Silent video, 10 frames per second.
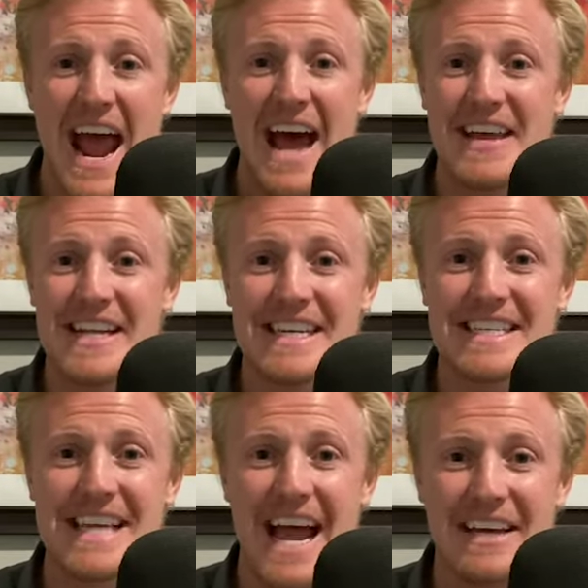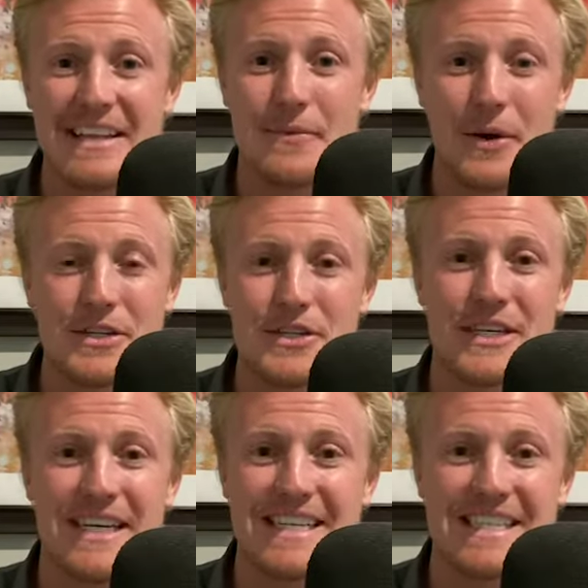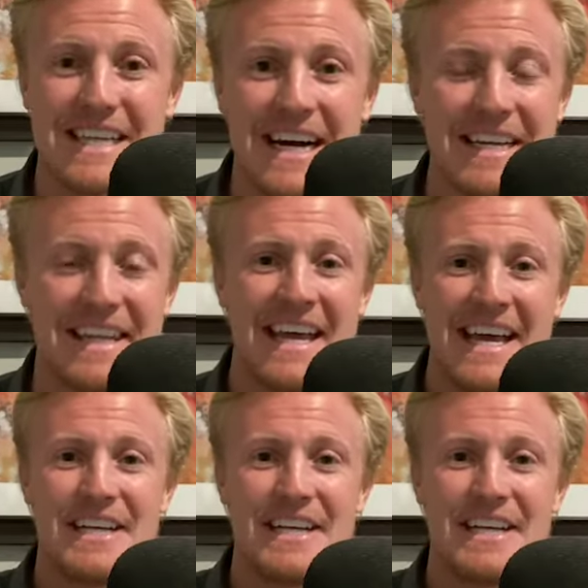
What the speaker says: And that's exactly what she has done.